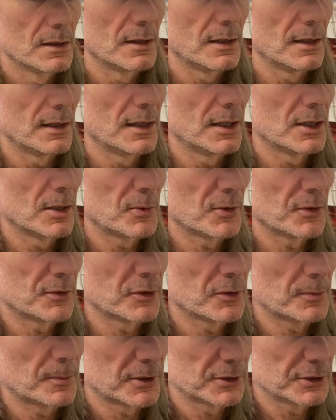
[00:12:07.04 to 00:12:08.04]
and I put the
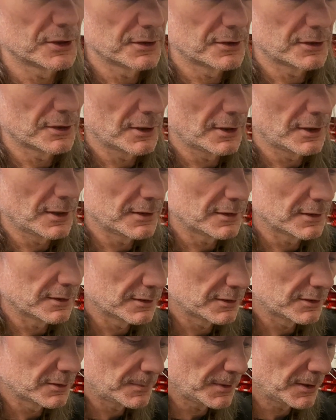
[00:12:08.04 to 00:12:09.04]
toothbrush inside,
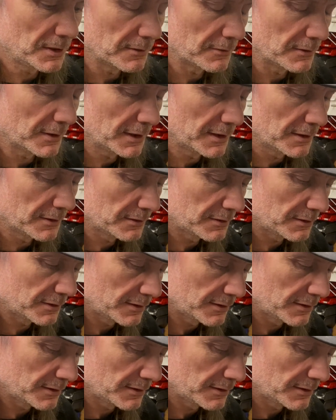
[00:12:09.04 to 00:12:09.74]
spin it round,